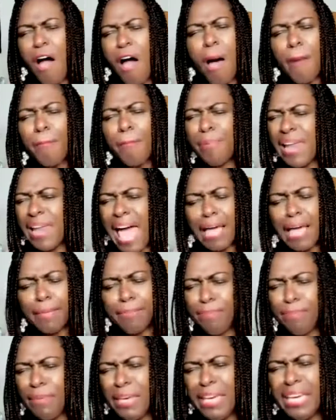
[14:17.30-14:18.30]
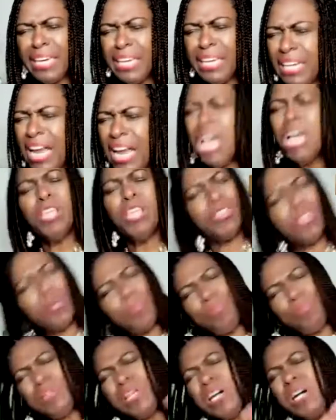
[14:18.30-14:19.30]
our black men,
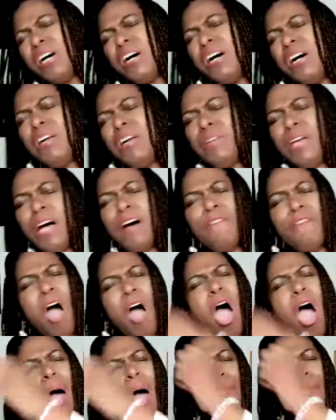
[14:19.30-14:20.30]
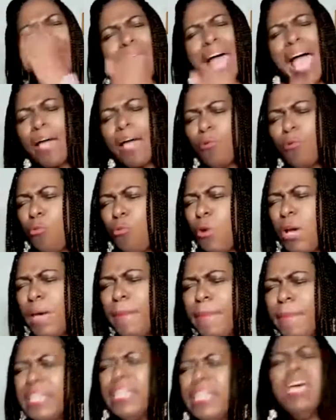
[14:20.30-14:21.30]
the blood of our black
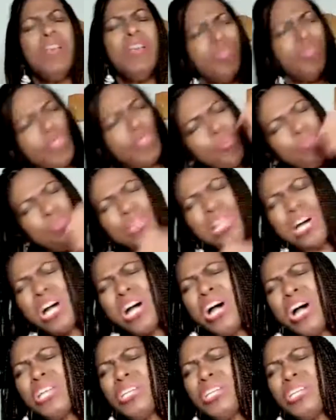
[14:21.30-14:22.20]
women, the blood,